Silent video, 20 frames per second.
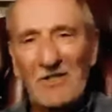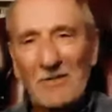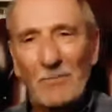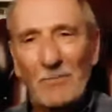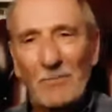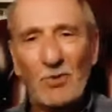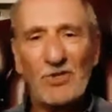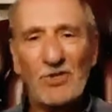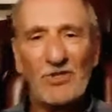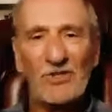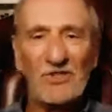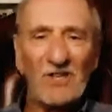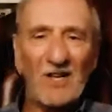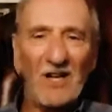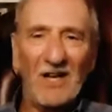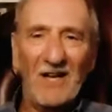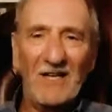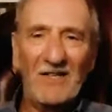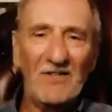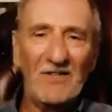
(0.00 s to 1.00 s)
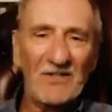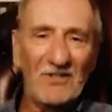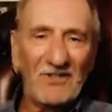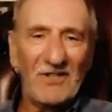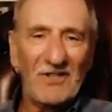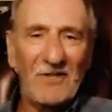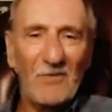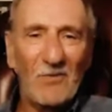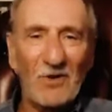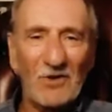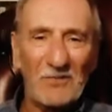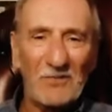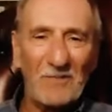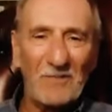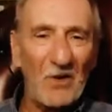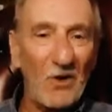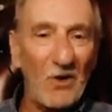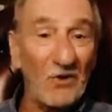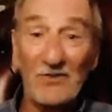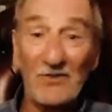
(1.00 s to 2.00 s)
to push aside and see what's
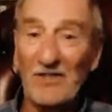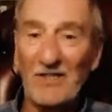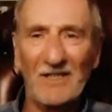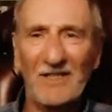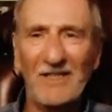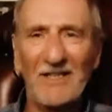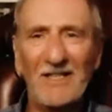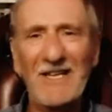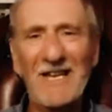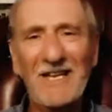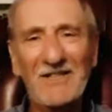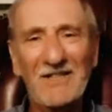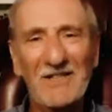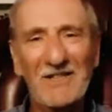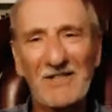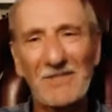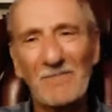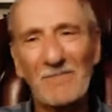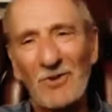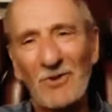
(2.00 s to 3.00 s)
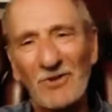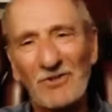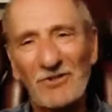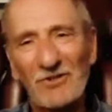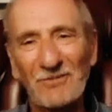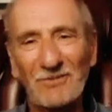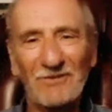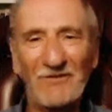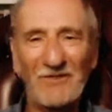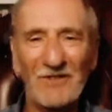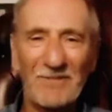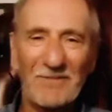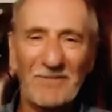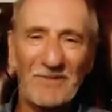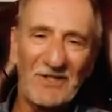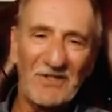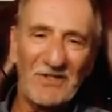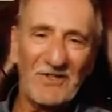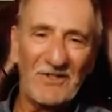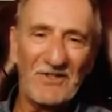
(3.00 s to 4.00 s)
beyond it, and yet it's impossible for the
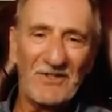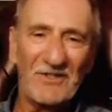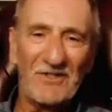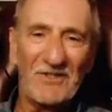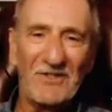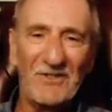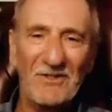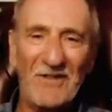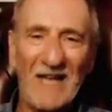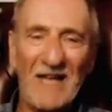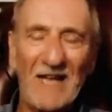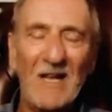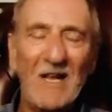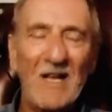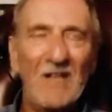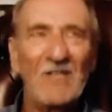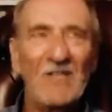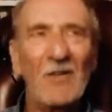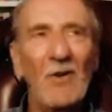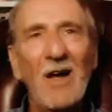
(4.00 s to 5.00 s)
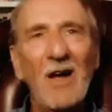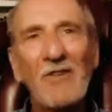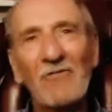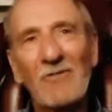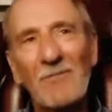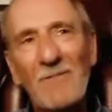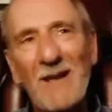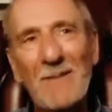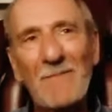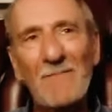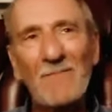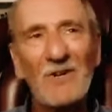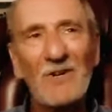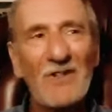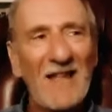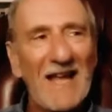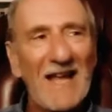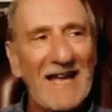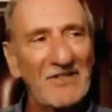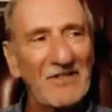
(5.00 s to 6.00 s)
person to do that. So I remember
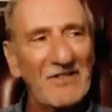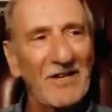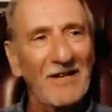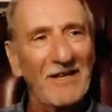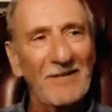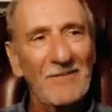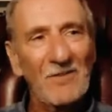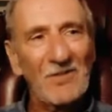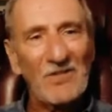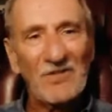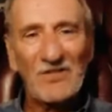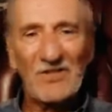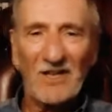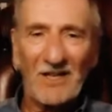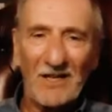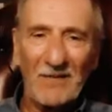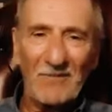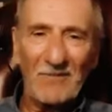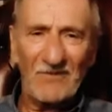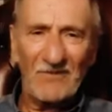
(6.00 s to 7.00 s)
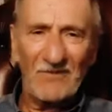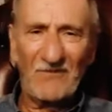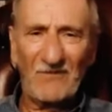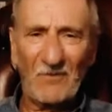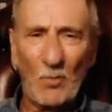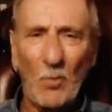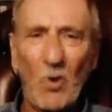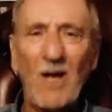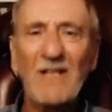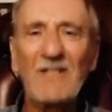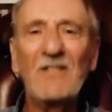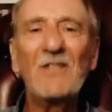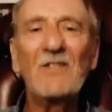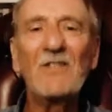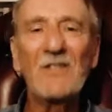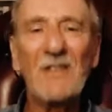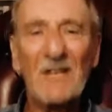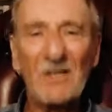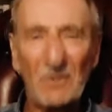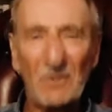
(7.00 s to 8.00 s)
that time as a time of quite
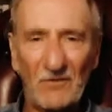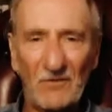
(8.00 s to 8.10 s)
intense